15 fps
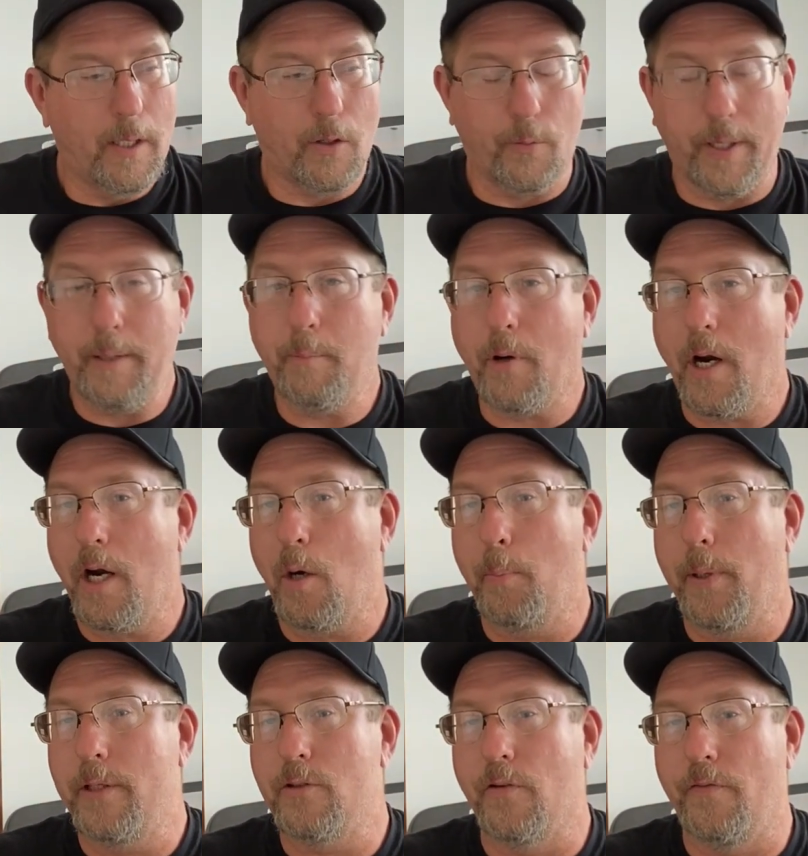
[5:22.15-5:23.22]
Greenbriar,
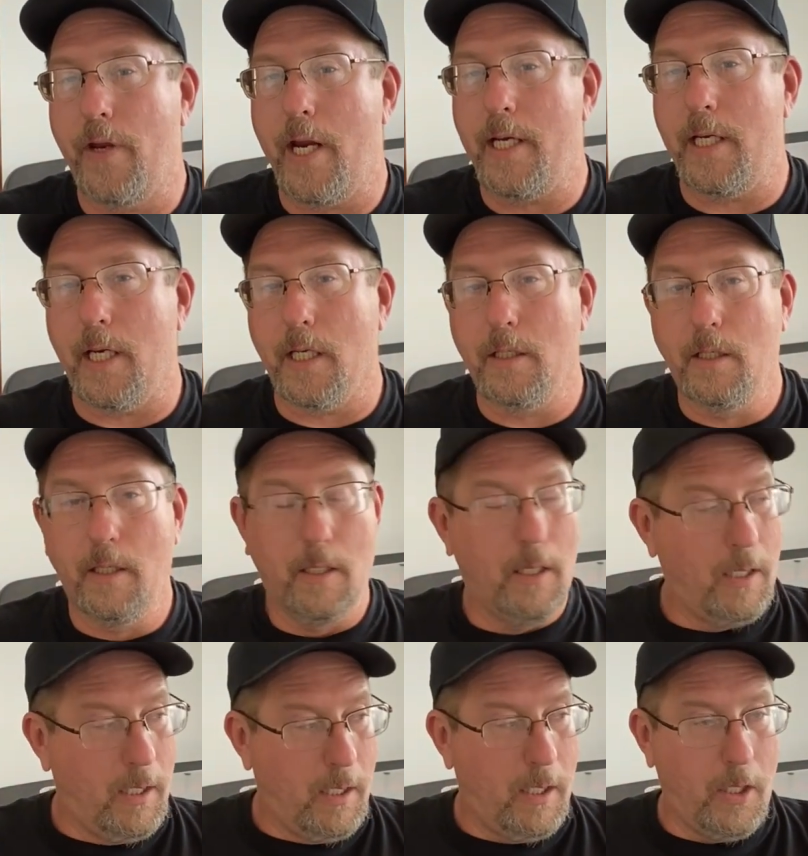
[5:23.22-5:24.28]
Pennsylvania
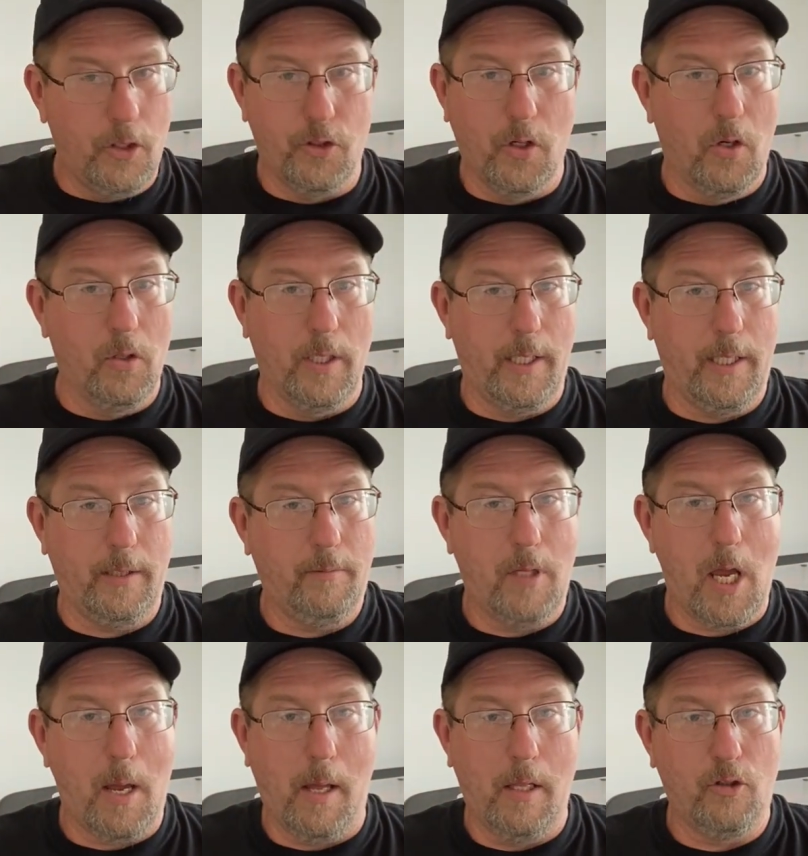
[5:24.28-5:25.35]
is only
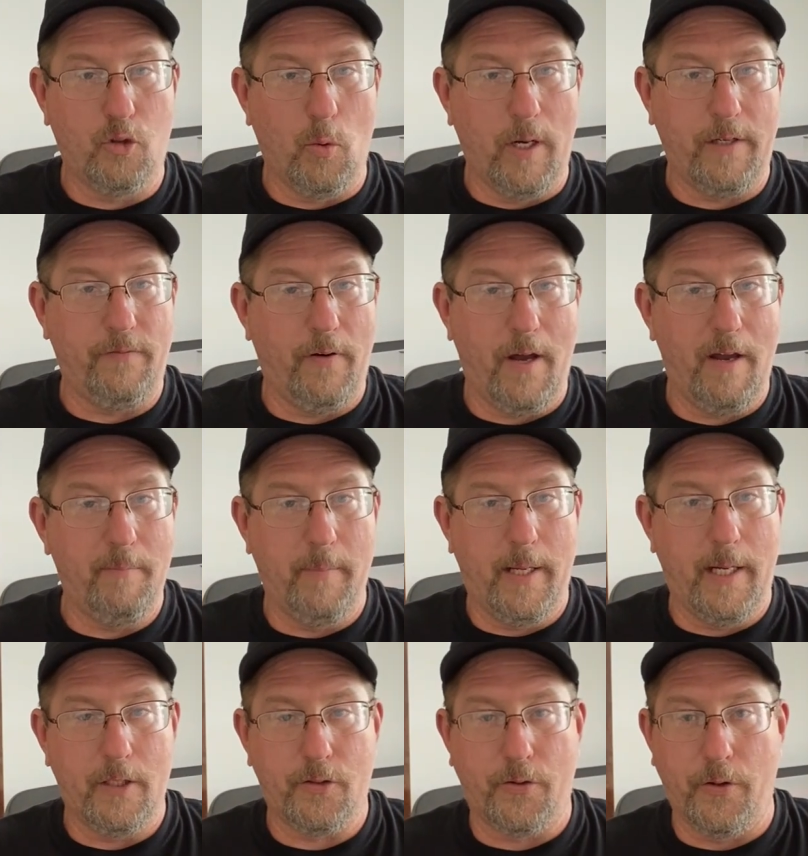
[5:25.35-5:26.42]
25
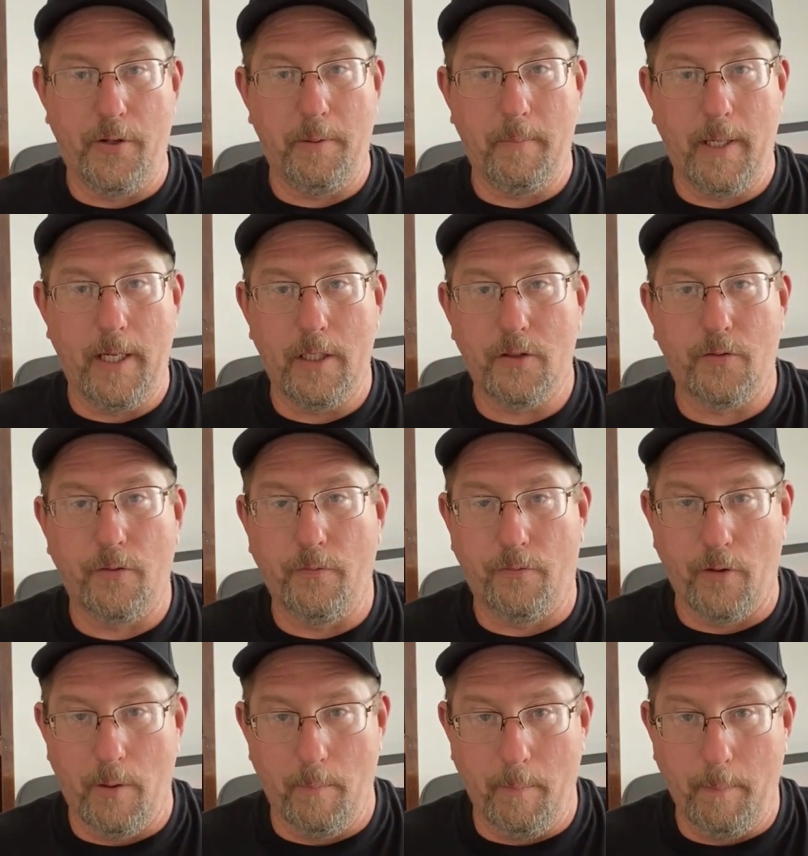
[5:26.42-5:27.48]
minutes, 30 minutes
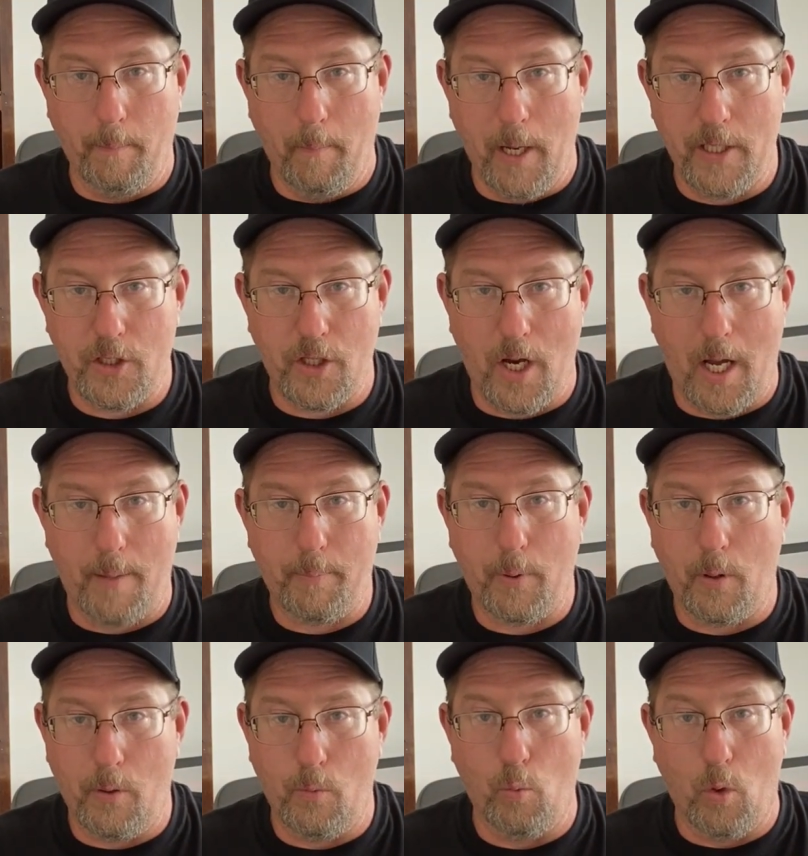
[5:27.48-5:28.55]
from my
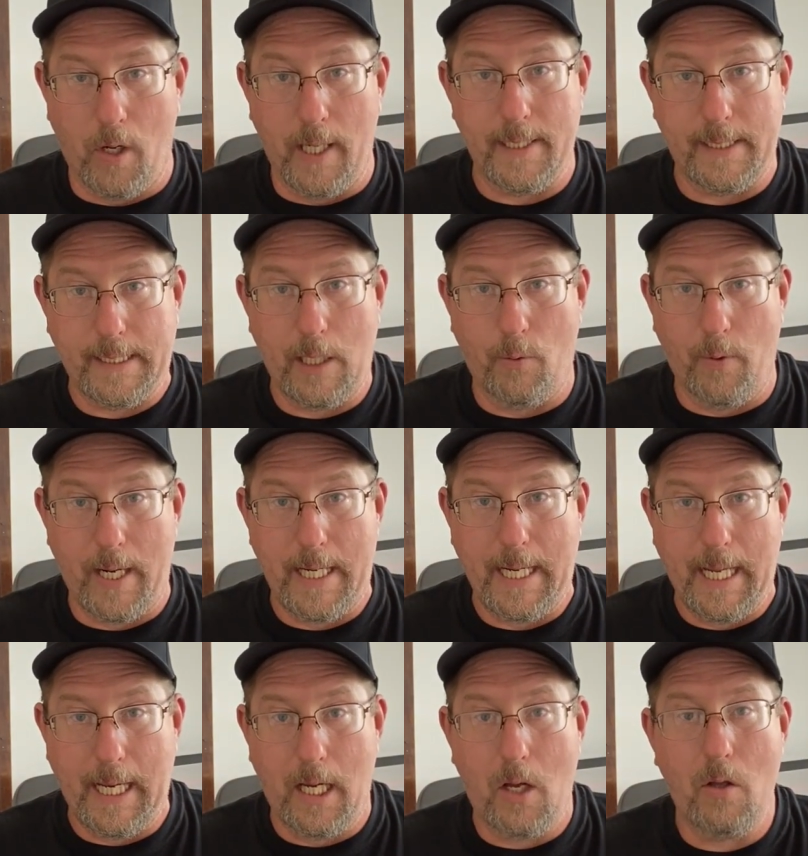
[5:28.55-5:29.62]
shop where I sit right
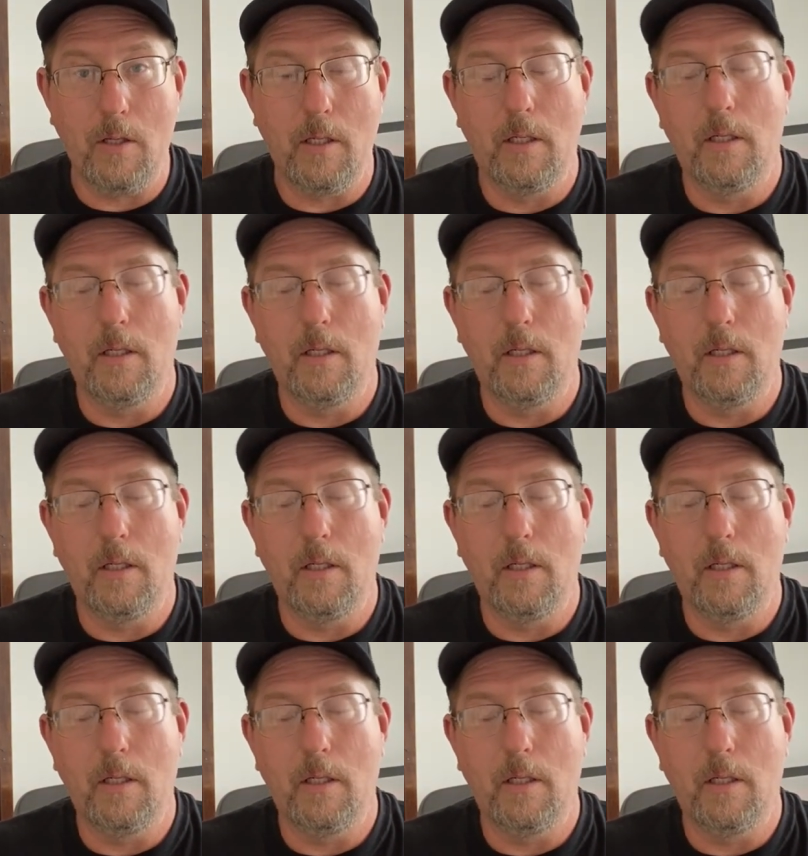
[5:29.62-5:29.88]
now.